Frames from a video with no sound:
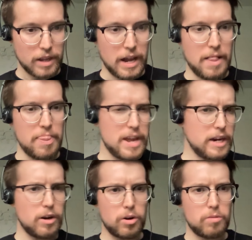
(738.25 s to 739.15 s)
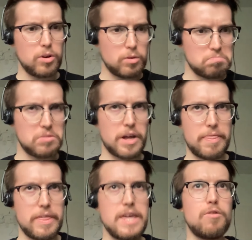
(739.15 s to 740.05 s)
And there,
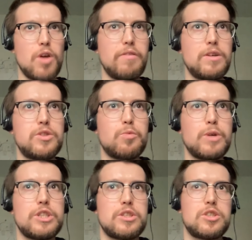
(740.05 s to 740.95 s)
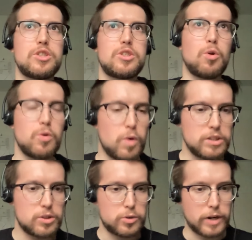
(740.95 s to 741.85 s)
at the novels which are sold
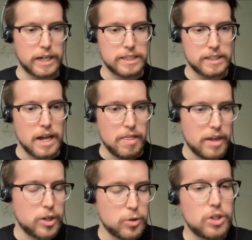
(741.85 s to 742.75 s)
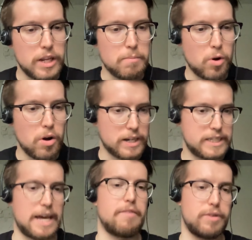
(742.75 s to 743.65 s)
once or twice, there are usually more than
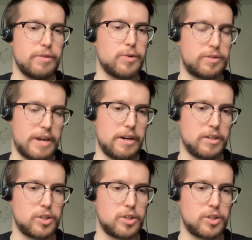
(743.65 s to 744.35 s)
10 reviews there.